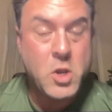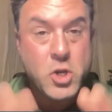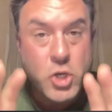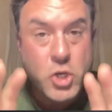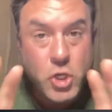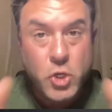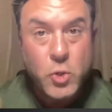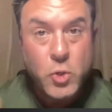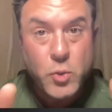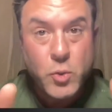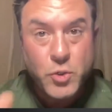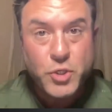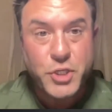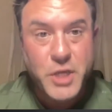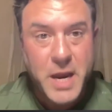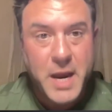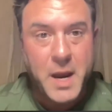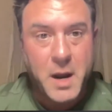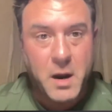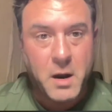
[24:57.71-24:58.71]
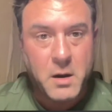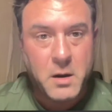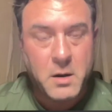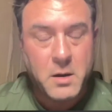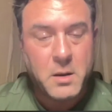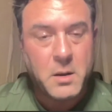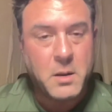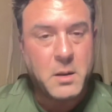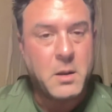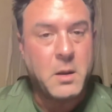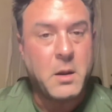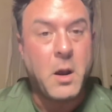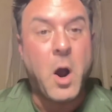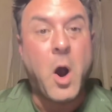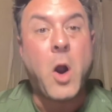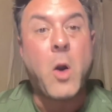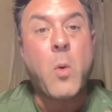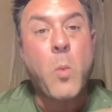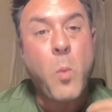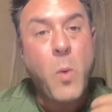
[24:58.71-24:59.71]
you share,
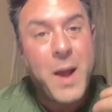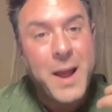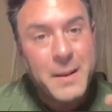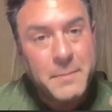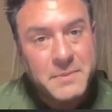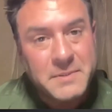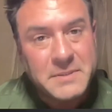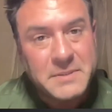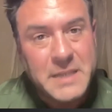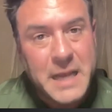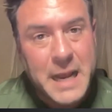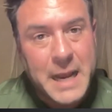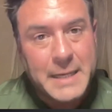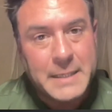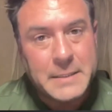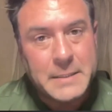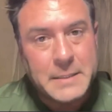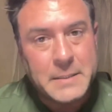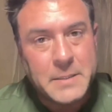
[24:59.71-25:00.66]
our website